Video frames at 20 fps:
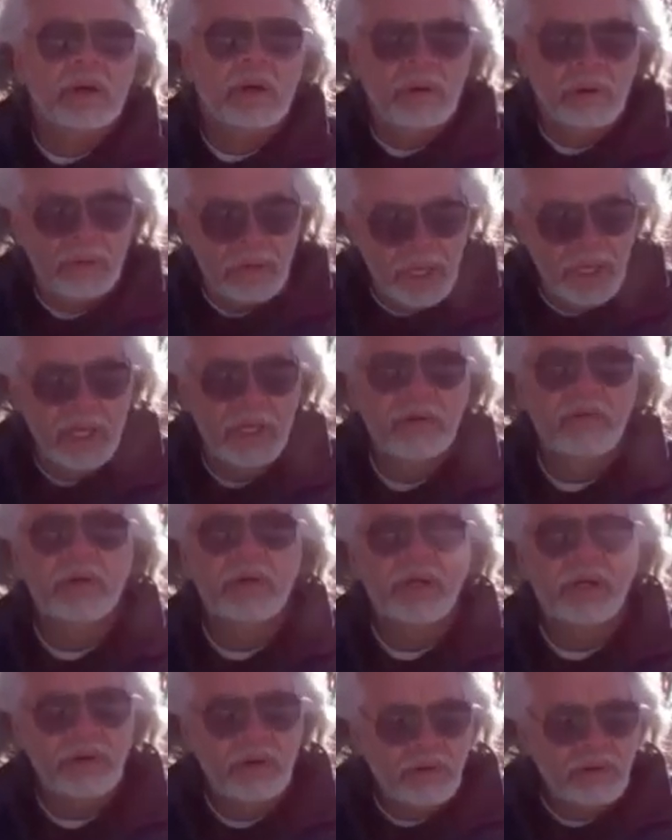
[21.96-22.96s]
Okay,
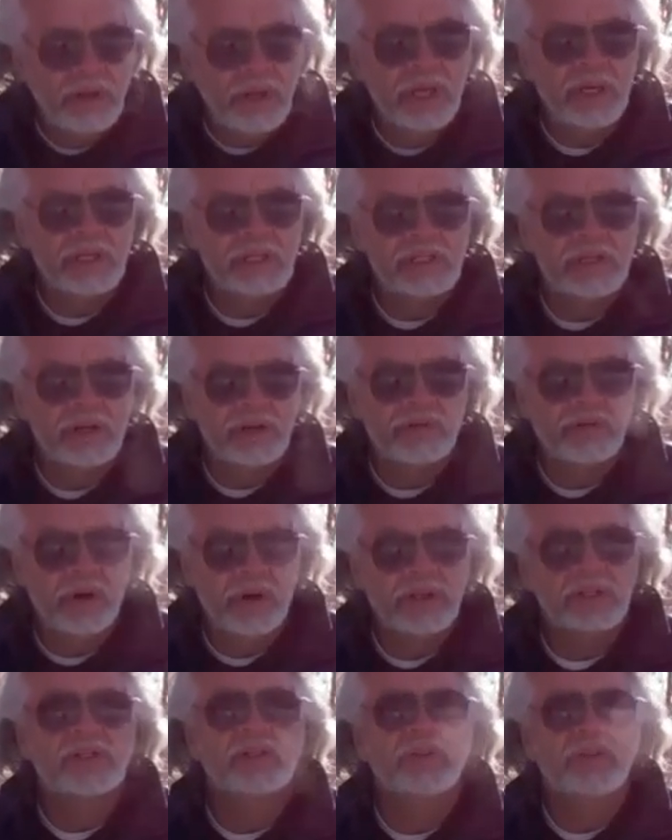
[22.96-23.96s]
we know that as our
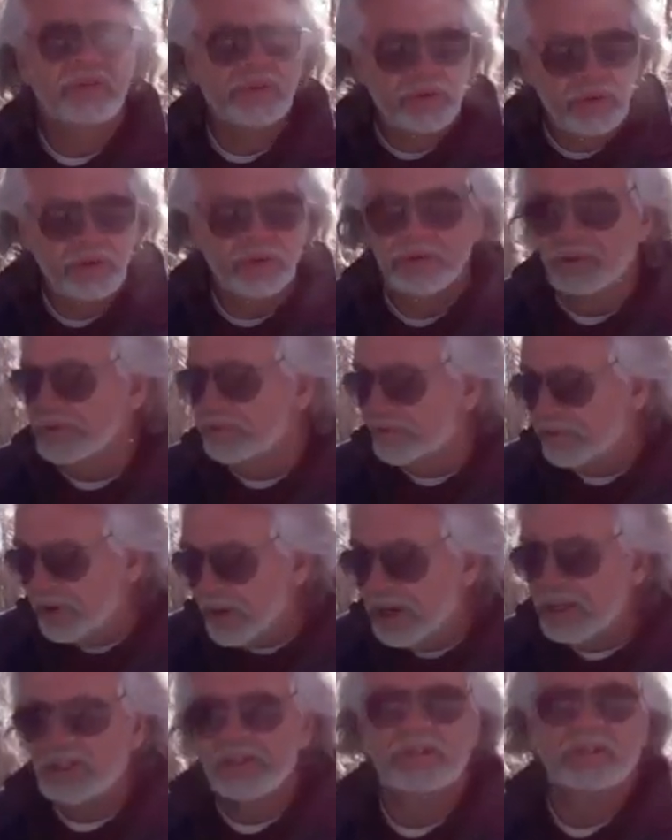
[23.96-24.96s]
fossil fuels,
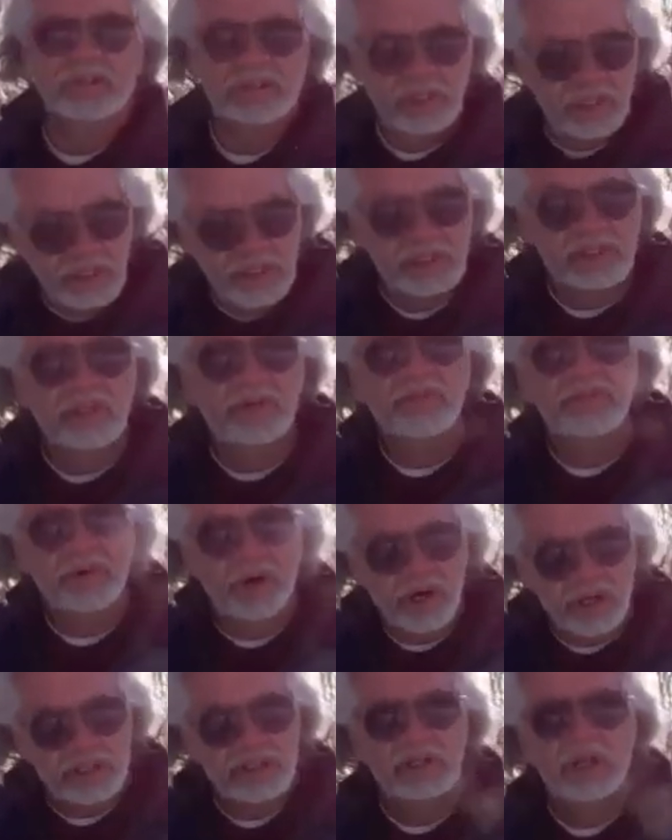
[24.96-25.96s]
fossils. It is the
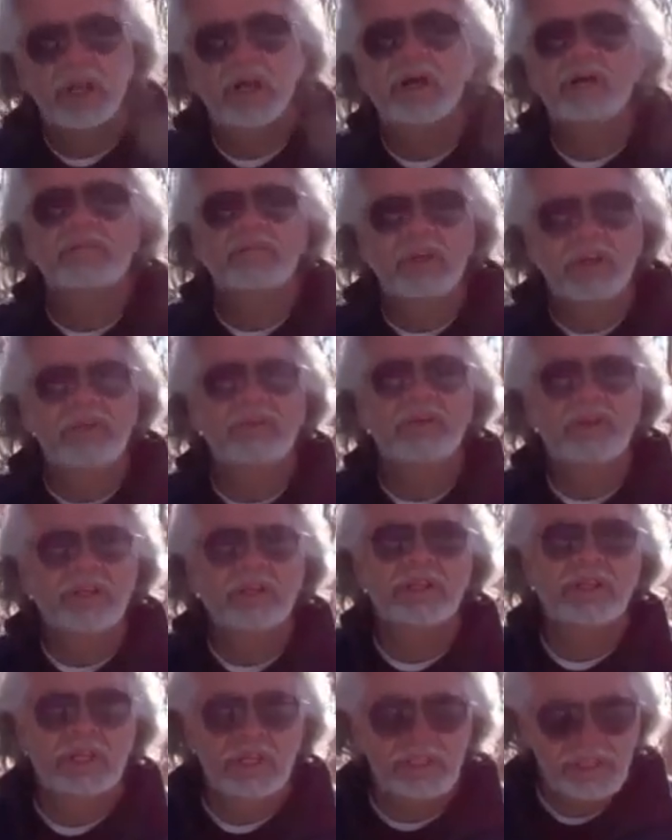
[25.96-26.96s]
fossil of living
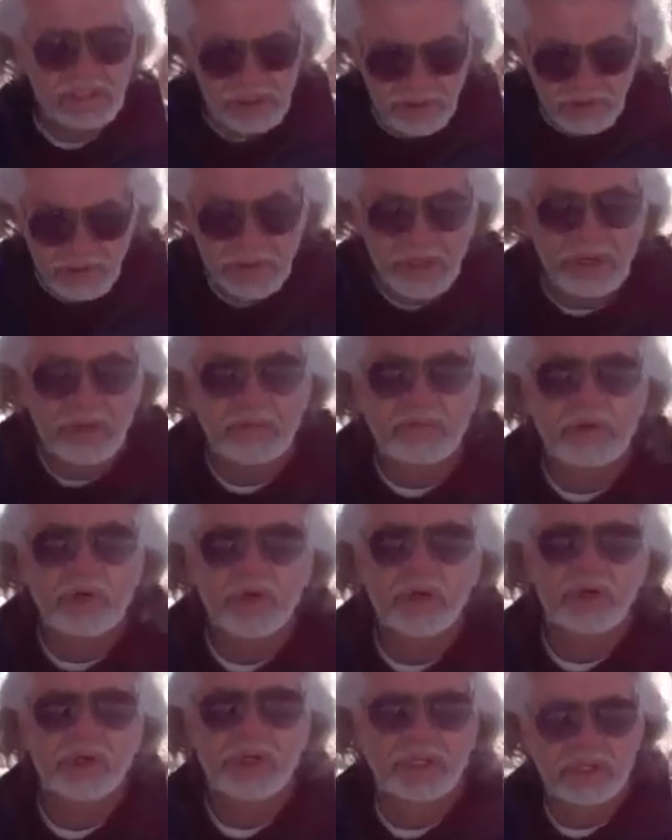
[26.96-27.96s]
things that we are
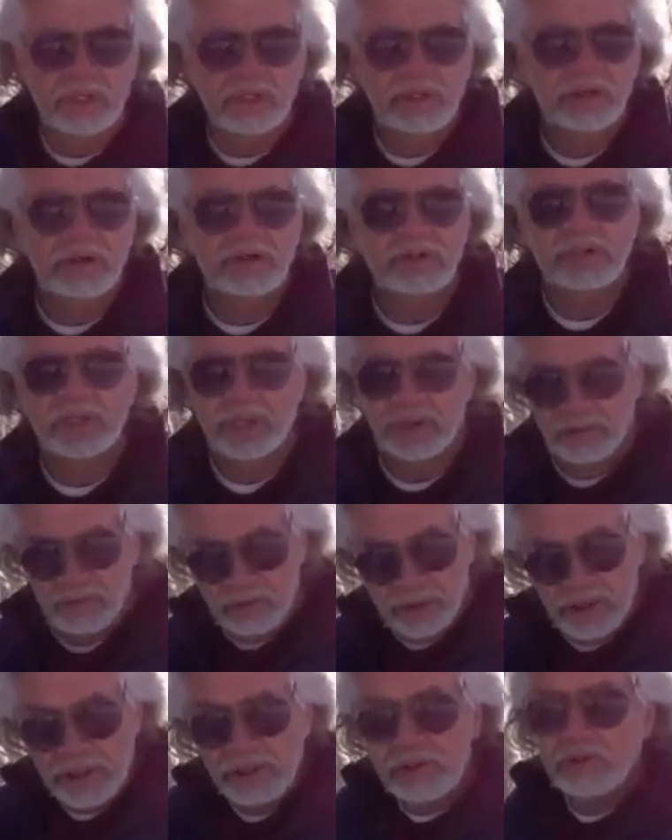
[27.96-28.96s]
burning and using,
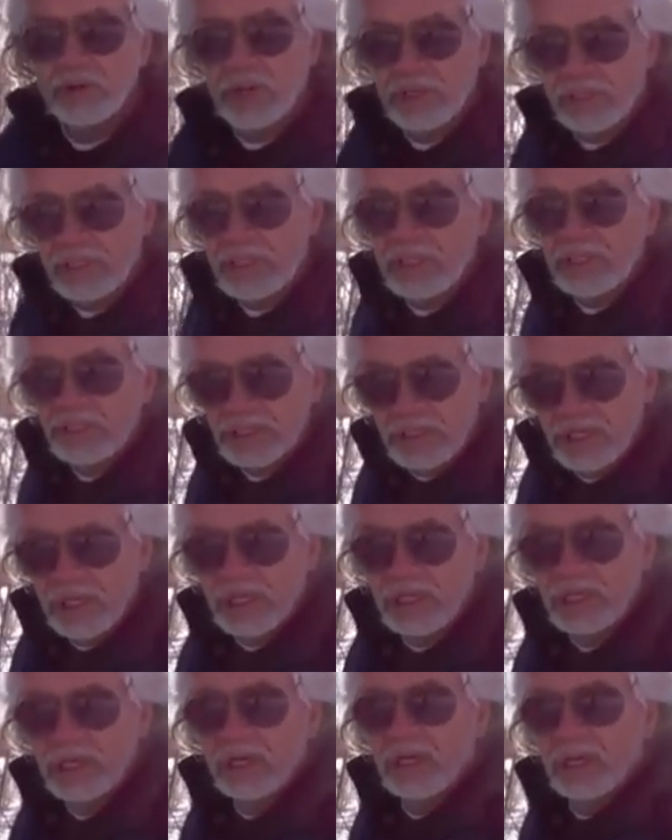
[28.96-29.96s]
which, as I
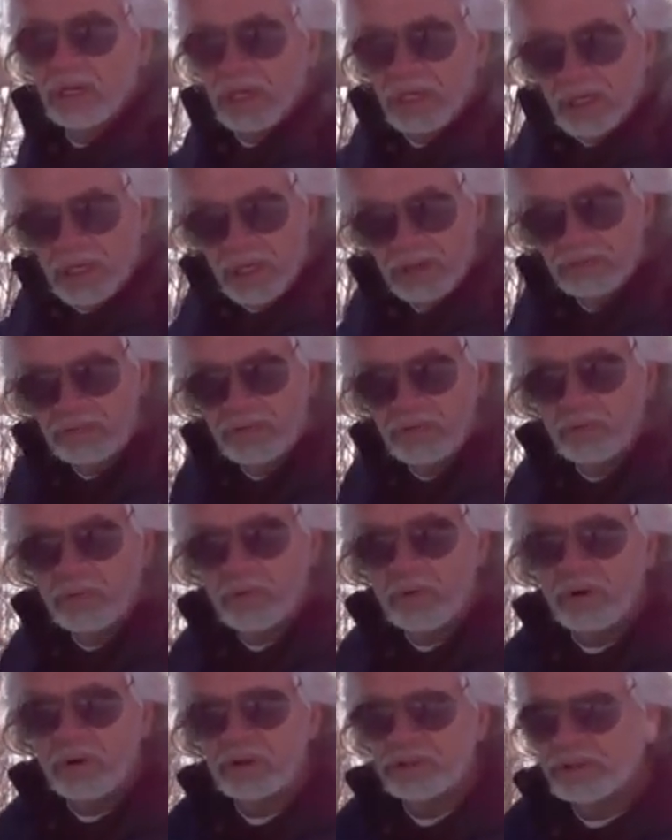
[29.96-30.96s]
say, came from
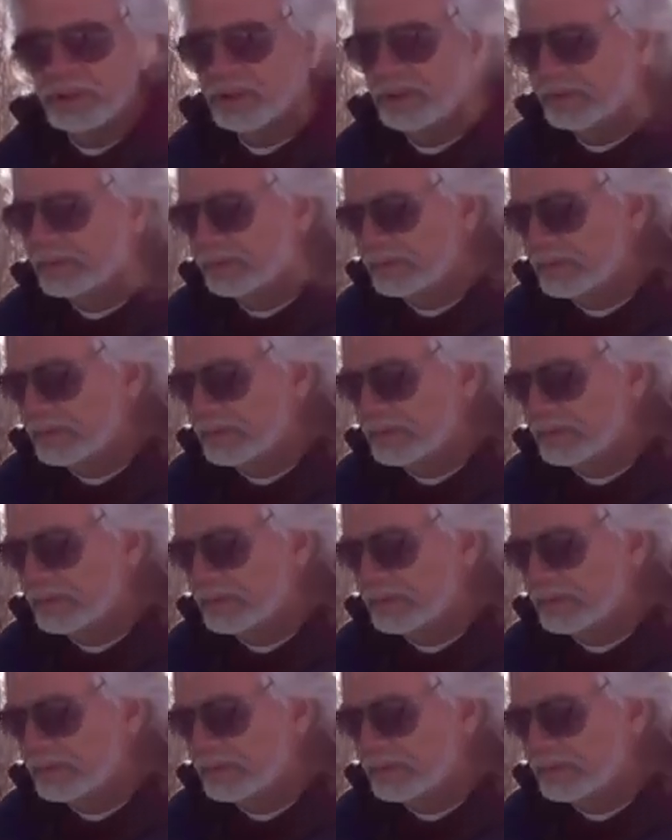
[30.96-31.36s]
water.